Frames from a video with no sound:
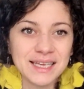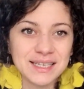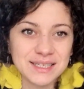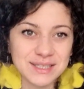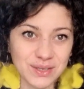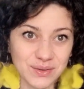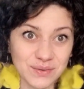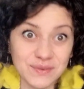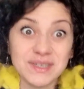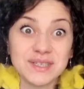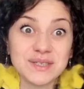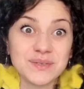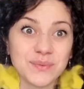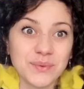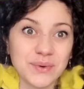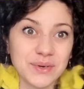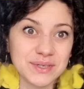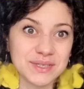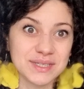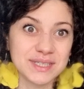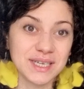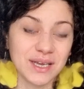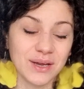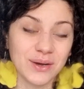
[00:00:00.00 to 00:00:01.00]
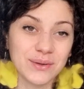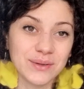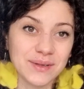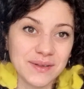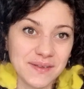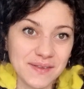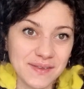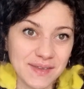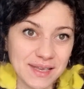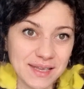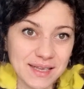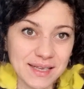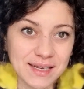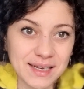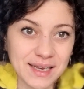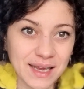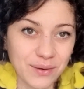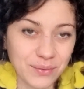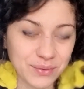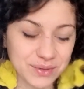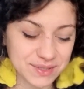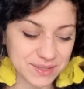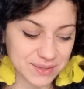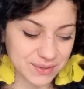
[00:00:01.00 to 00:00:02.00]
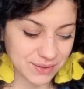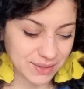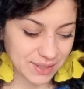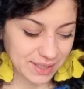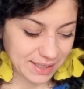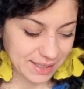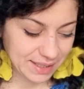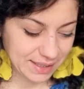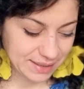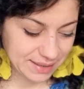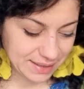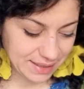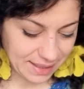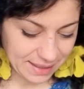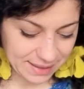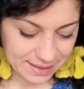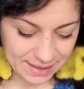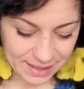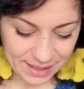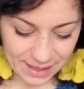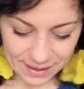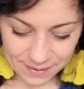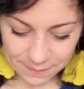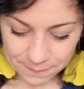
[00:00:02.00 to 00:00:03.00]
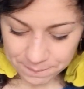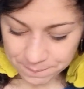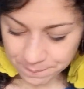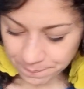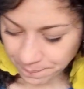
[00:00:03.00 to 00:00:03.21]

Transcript: So this was the only thing that I was doing in that day.